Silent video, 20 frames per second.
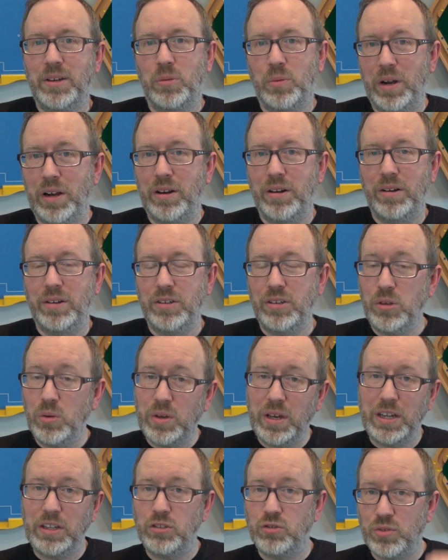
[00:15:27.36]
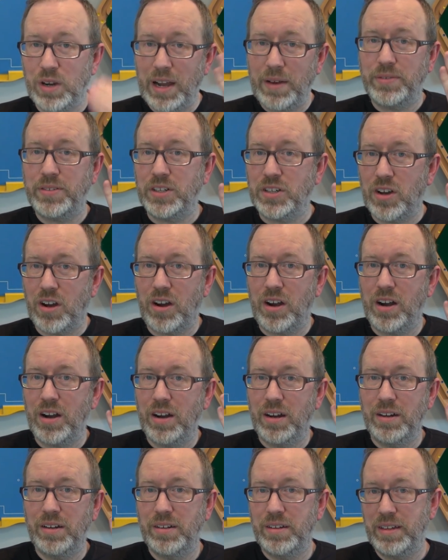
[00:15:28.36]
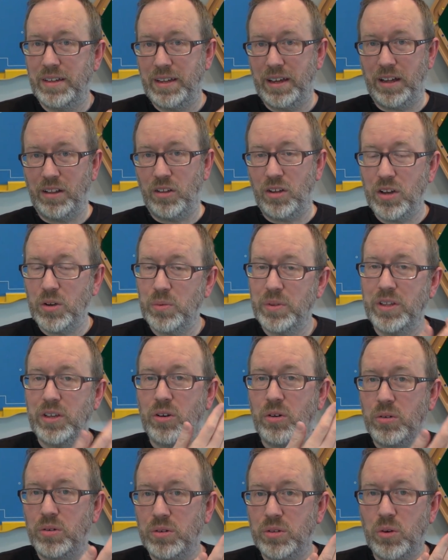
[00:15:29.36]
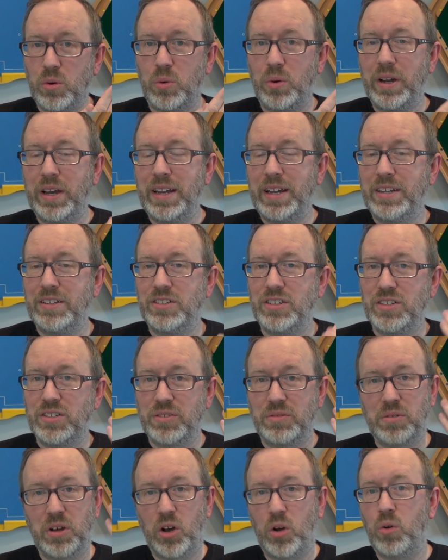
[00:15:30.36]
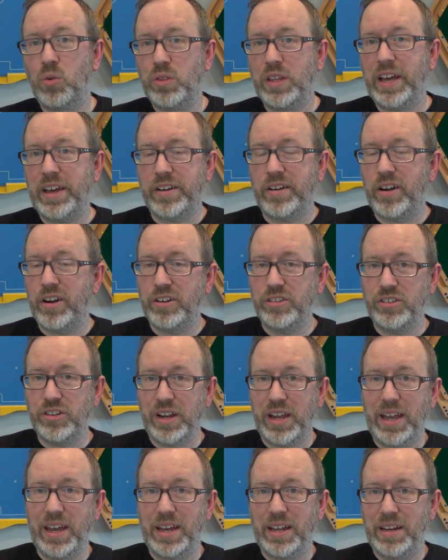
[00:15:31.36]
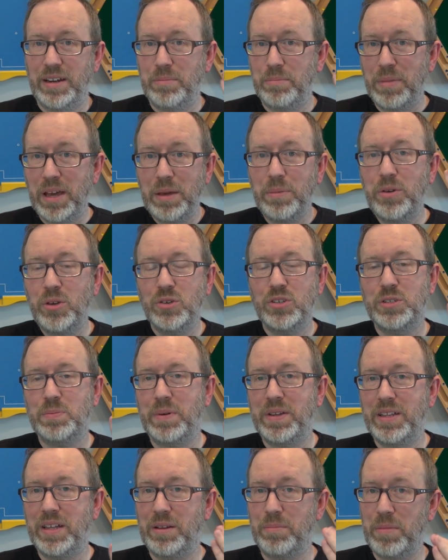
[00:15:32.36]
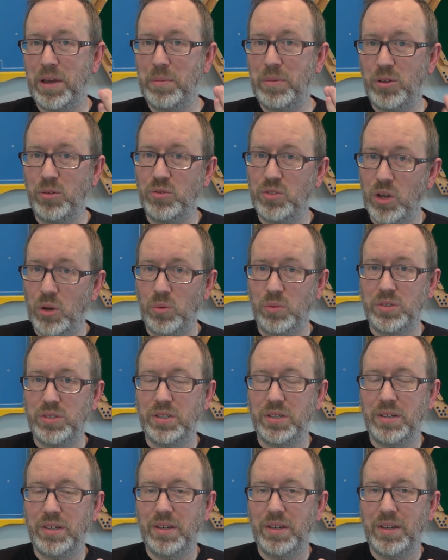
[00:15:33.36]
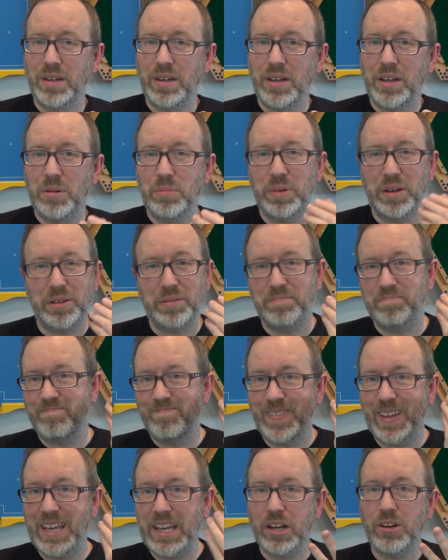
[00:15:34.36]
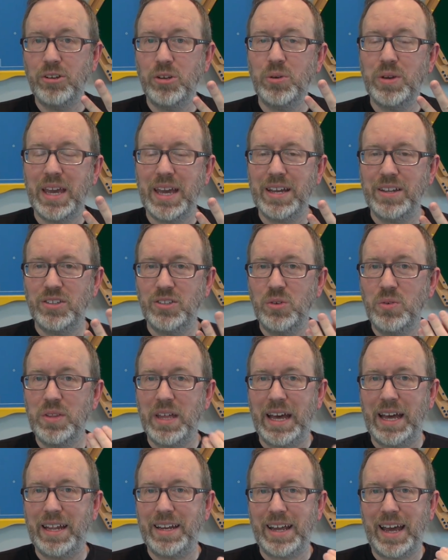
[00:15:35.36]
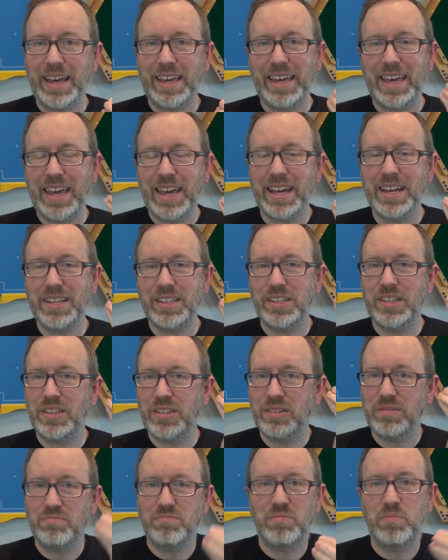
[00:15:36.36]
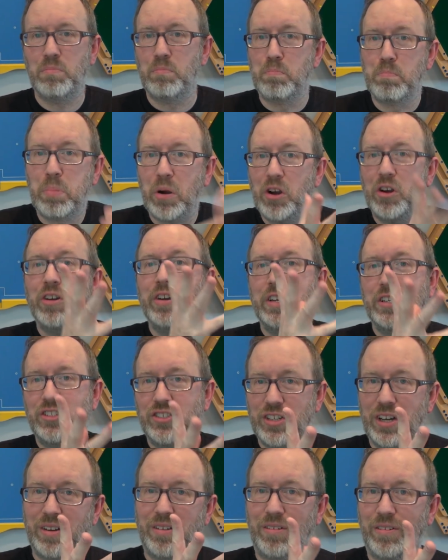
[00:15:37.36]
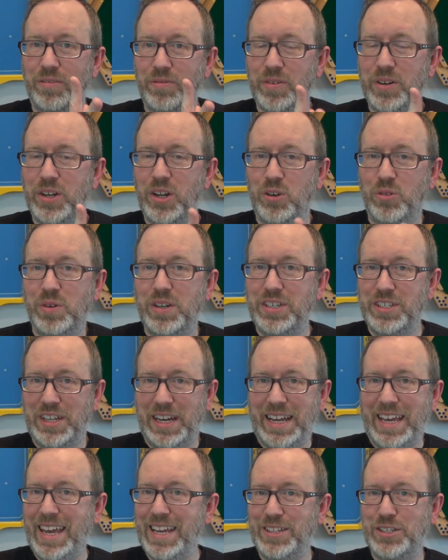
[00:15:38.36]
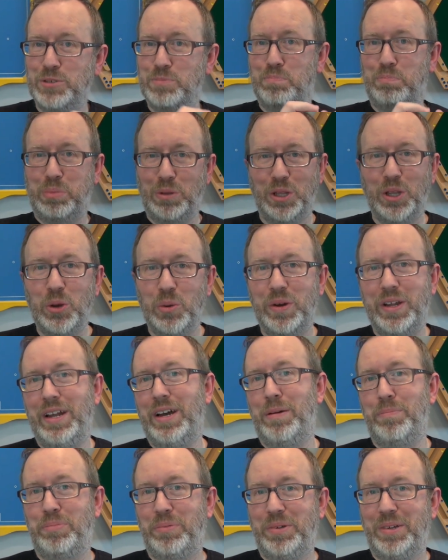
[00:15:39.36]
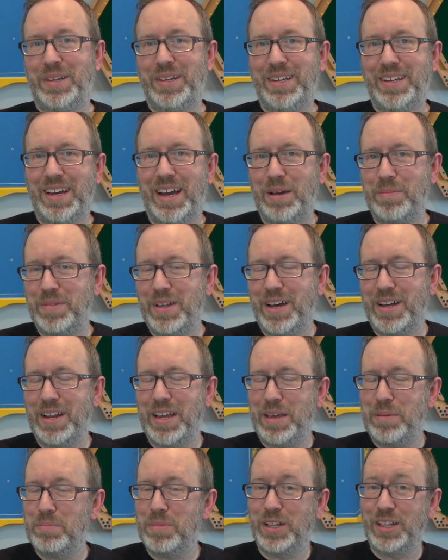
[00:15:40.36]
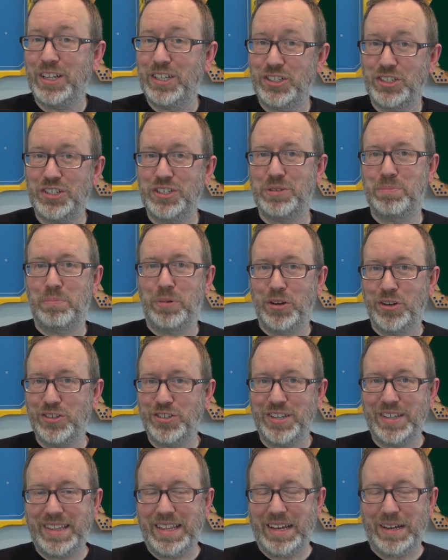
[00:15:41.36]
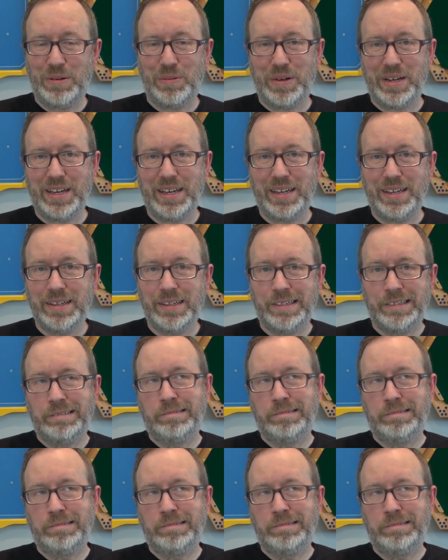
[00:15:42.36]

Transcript: where you can draft a card along with a gold coin and just hold that card in your hand and maybe you spend it and maybe you don't. But here you can't do that. I can't burn a shuttle for no reason. I can't just blow it up. I'm not a malicious person that way.